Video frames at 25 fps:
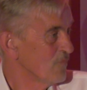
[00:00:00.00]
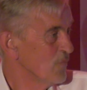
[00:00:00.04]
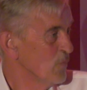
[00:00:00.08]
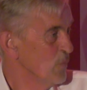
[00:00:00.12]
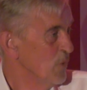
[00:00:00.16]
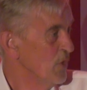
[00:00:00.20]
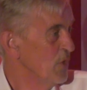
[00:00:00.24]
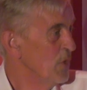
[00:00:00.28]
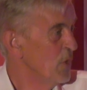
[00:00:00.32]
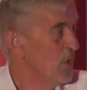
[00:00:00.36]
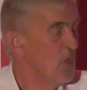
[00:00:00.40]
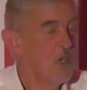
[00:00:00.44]

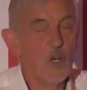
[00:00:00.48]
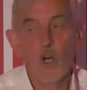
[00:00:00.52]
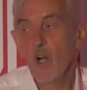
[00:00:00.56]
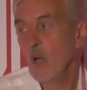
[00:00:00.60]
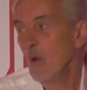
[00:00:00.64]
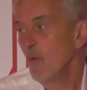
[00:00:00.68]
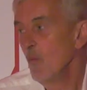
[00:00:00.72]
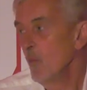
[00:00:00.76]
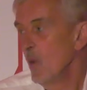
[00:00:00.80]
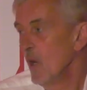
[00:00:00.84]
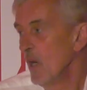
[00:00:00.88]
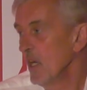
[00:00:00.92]
We do a lot
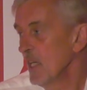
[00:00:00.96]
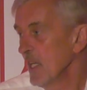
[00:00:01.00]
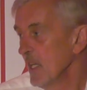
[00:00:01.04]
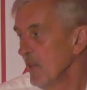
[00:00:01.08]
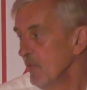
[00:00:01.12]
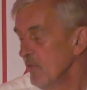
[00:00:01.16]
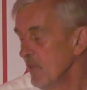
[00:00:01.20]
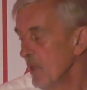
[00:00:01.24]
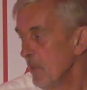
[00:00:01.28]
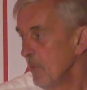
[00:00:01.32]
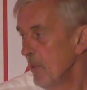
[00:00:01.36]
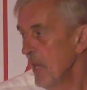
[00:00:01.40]
of work
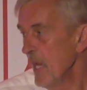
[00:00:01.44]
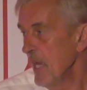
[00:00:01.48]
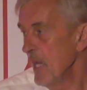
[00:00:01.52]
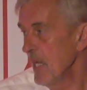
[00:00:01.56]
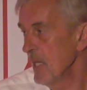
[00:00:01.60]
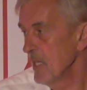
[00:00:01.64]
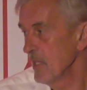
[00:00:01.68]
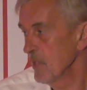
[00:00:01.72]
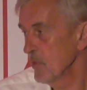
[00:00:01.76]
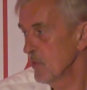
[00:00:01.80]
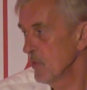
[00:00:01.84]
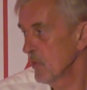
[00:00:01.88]
in
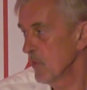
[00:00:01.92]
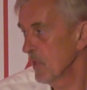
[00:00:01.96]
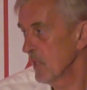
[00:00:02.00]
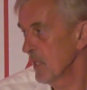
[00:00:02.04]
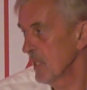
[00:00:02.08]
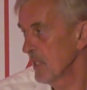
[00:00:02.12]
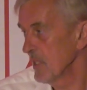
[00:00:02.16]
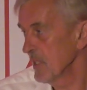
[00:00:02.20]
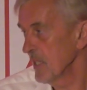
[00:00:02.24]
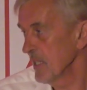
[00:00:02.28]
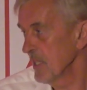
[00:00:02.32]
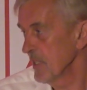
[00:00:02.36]
repairs
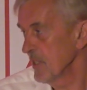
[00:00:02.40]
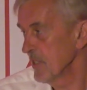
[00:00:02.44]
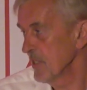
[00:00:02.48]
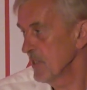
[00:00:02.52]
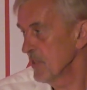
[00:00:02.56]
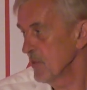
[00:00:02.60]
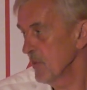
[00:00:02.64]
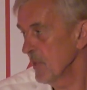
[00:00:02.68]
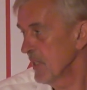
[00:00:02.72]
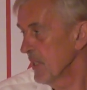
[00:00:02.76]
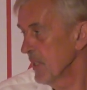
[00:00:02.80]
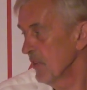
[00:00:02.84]

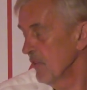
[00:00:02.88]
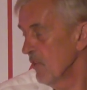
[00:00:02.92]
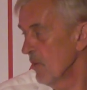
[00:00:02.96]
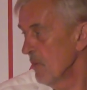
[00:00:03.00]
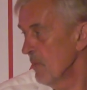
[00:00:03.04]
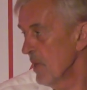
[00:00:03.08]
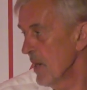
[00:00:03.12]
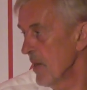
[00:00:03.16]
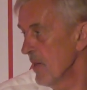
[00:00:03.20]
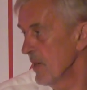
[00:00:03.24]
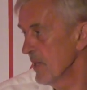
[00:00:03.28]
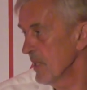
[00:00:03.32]
organisations, whether
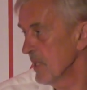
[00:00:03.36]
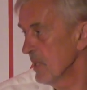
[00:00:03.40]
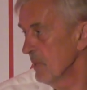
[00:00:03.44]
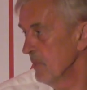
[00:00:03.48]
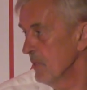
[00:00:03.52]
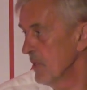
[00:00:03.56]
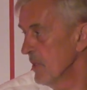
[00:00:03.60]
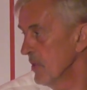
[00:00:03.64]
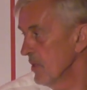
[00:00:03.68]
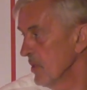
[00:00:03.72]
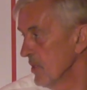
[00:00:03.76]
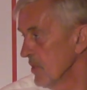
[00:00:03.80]
repairing
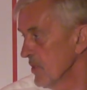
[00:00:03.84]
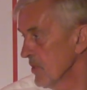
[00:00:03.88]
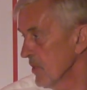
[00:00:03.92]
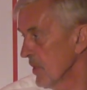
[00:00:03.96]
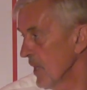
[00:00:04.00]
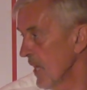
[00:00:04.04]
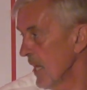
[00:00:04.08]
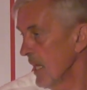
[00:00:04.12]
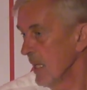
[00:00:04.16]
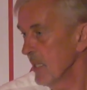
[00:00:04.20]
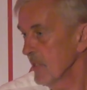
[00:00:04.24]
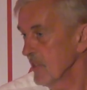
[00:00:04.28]
computers or
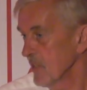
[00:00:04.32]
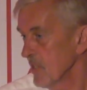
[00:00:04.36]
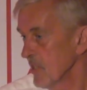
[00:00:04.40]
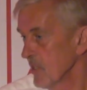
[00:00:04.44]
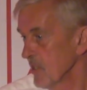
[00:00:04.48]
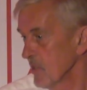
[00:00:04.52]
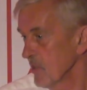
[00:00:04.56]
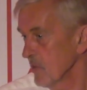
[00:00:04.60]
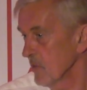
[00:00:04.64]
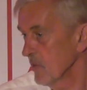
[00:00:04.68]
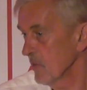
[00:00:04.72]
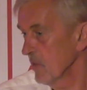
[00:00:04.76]

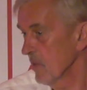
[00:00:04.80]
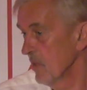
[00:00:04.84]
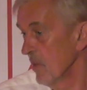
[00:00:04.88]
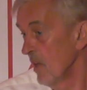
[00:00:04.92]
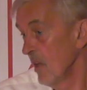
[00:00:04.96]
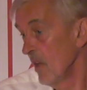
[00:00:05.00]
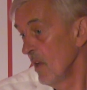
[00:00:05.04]
houses or